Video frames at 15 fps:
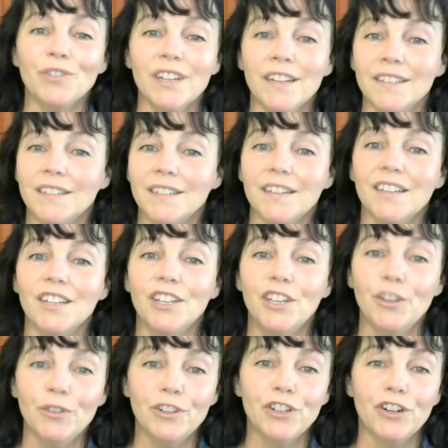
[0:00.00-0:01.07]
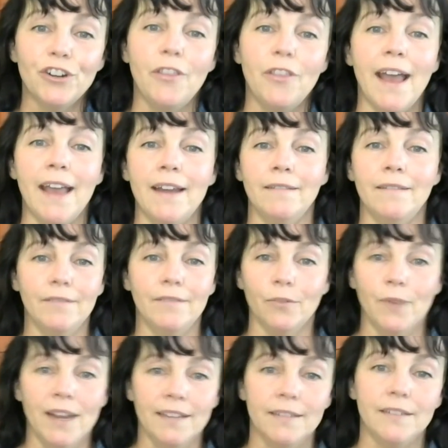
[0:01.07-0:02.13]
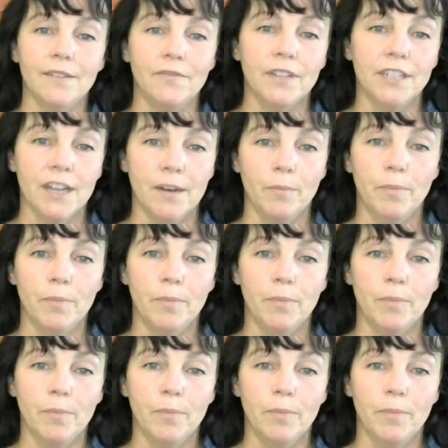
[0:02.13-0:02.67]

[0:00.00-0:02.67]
It's huger than the rest of the dump.